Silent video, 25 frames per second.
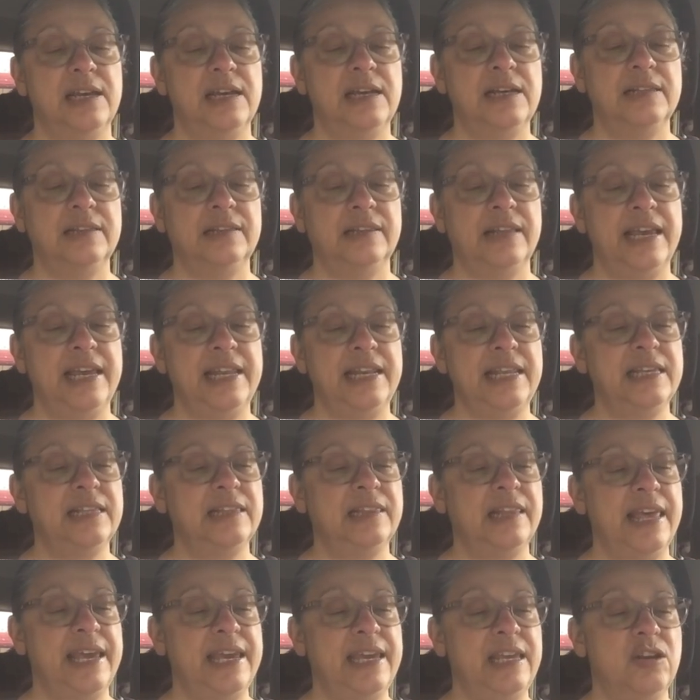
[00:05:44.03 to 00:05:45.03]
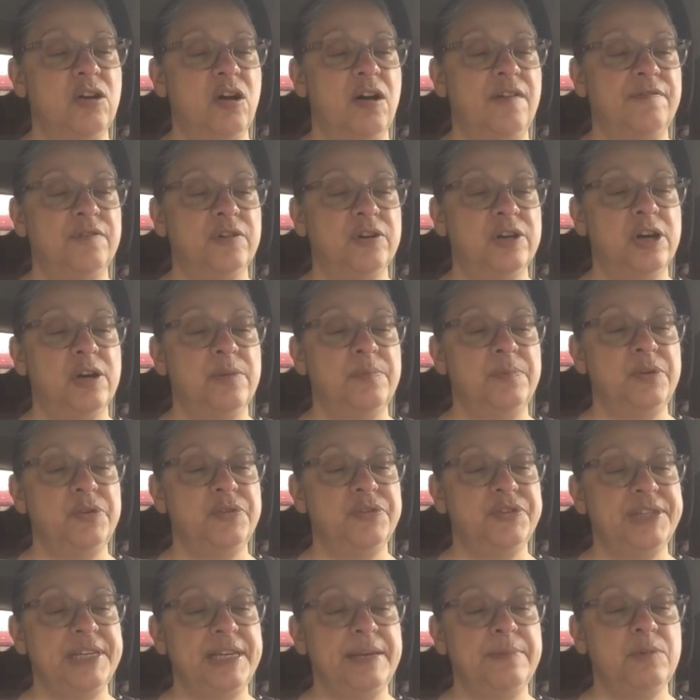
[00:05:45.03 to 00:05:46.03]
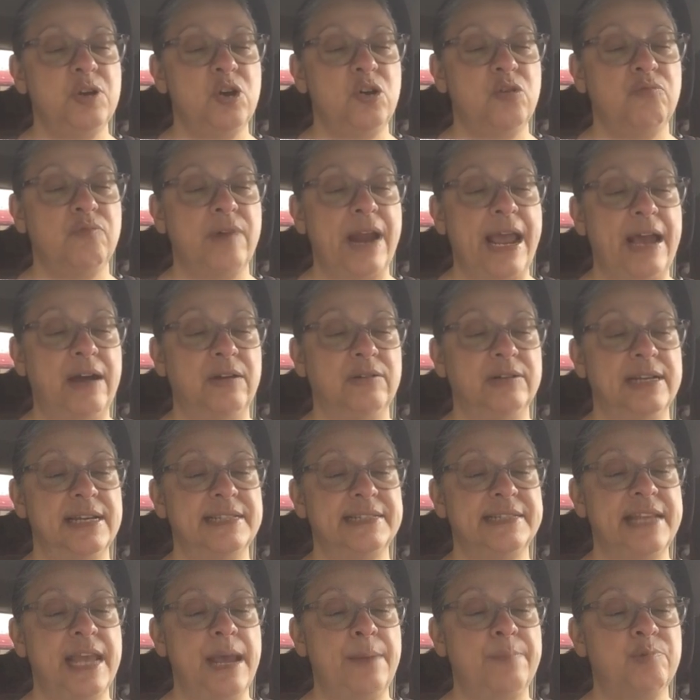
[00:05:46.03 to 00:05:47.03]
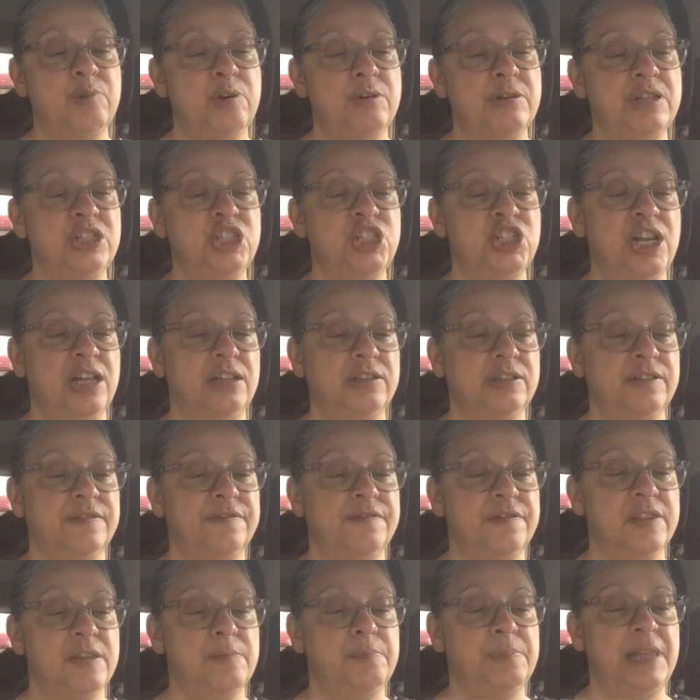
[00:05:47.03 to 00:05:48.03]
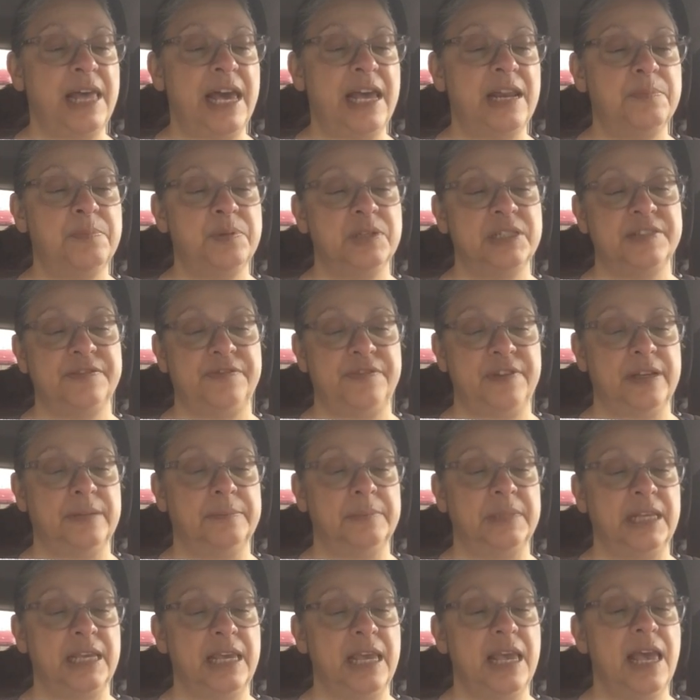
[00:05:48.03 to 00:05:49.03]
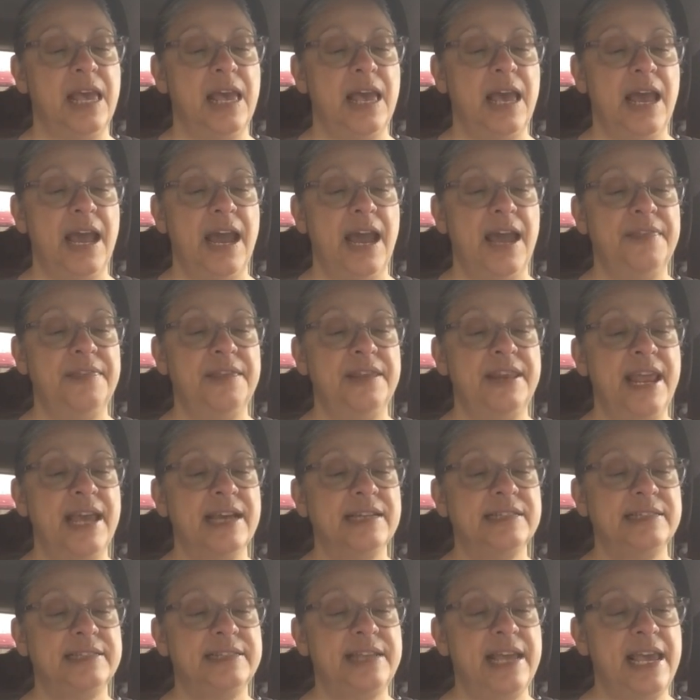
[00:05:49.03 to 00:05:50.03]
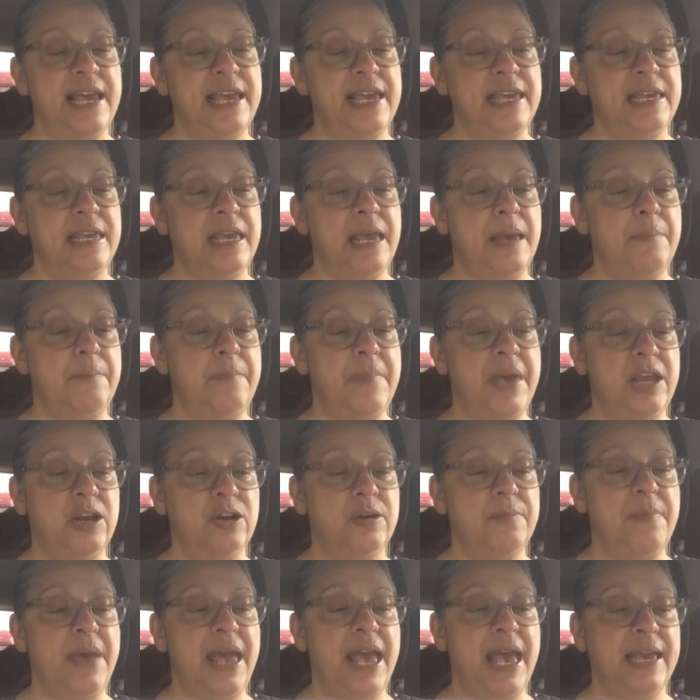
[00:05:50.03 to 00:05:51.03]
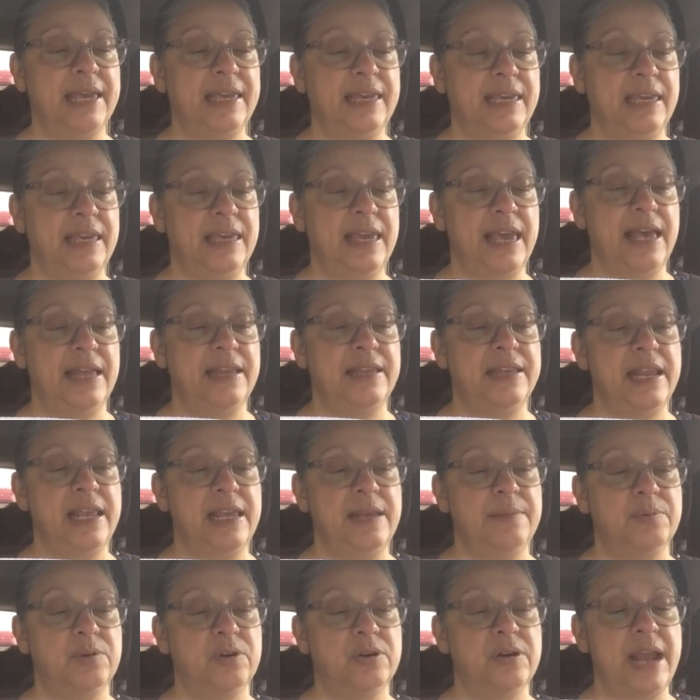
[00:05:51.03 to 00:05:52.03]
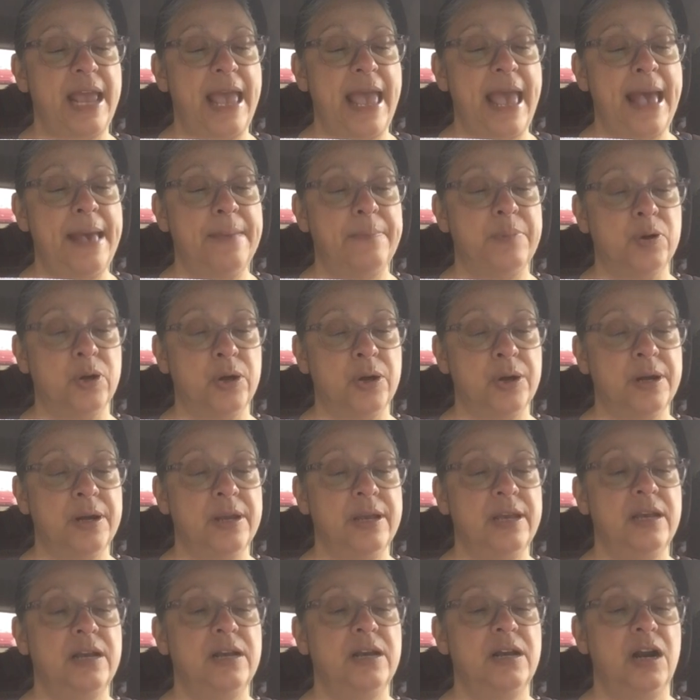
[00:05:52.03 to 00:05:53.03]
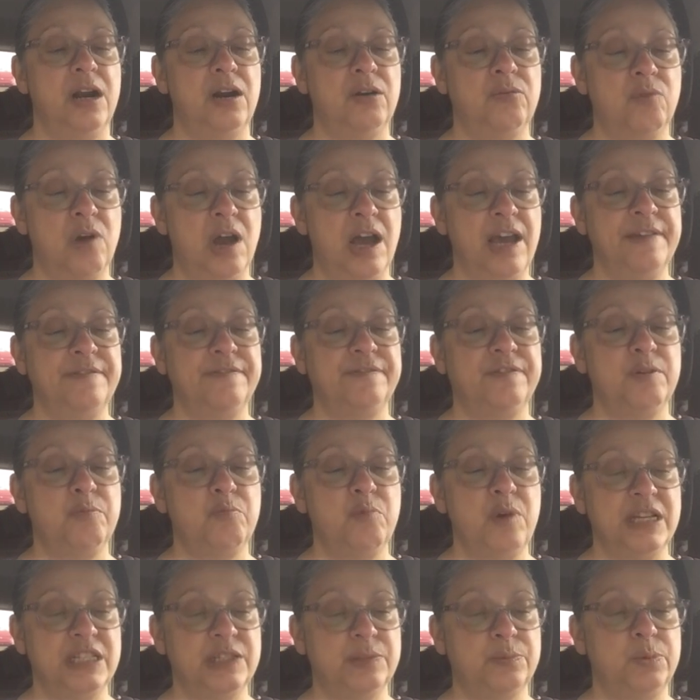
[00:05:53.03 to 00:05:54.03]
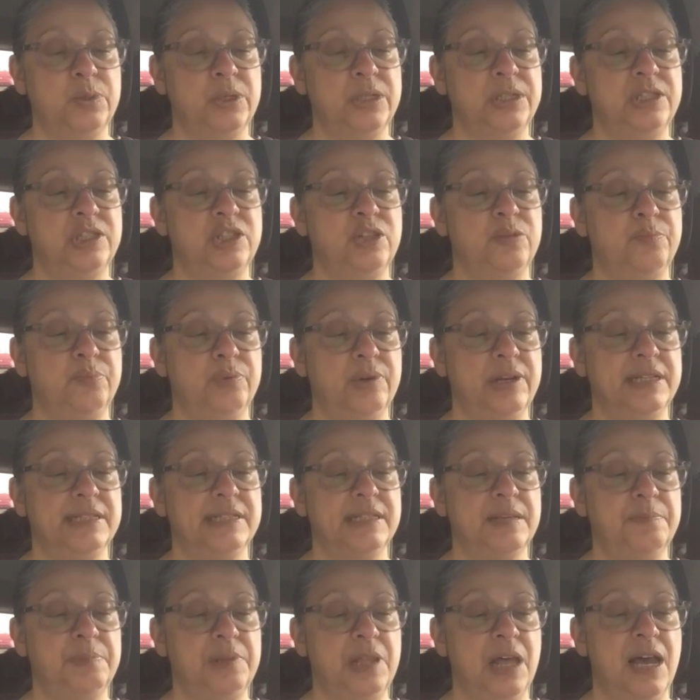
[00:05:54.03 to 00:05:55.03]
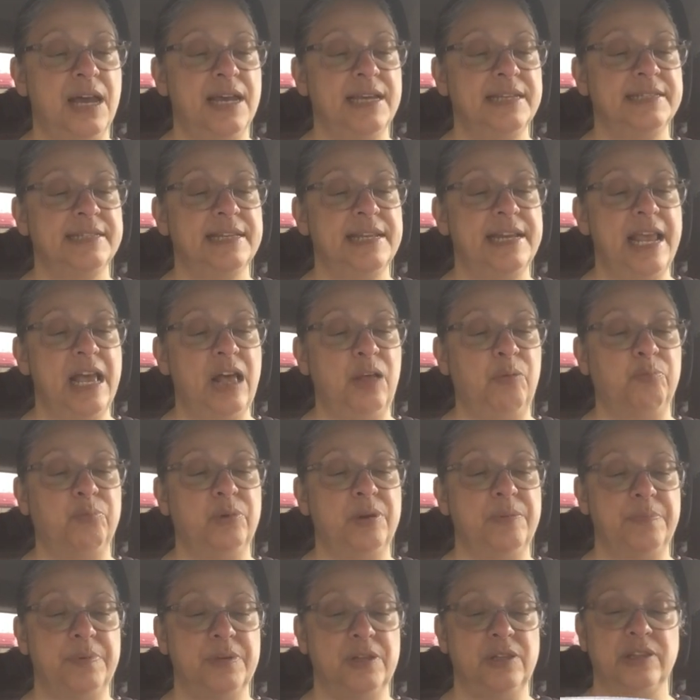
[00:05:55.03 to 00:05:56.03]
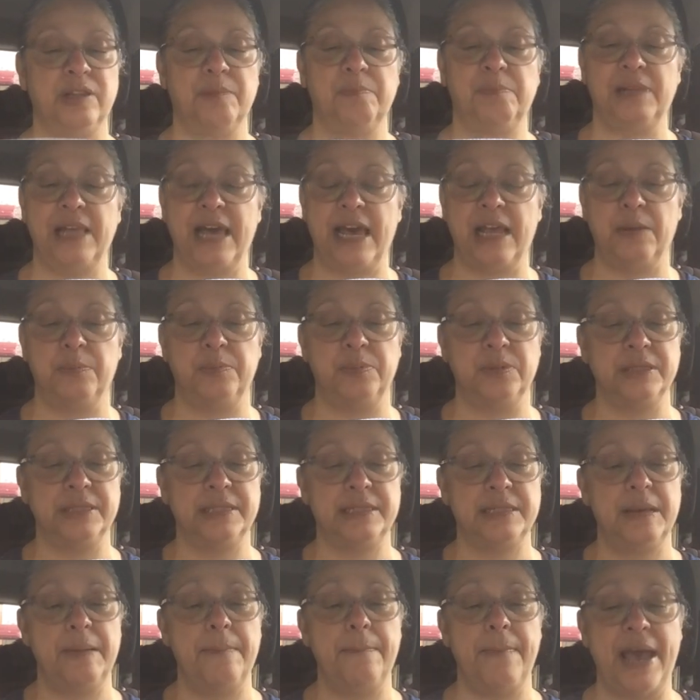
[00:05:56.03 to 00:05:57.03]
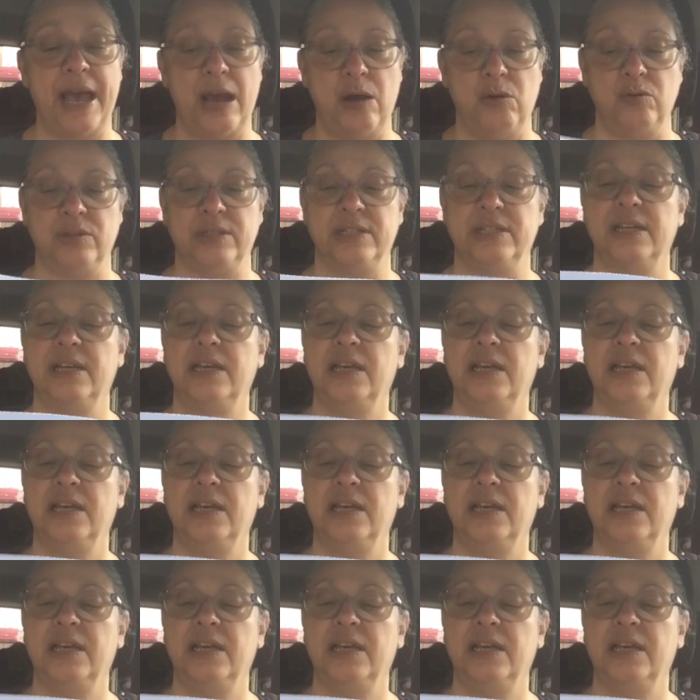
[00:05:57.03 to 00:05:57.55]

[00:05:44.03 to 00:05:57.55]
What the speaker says: Lady Elaine offered her museum go-round as temporary shelter for the Platypus family, and the next day, Mayor Maggie and neighbor Aber arrived from Westwood to bring supplies and help rebuild the Platypus mound.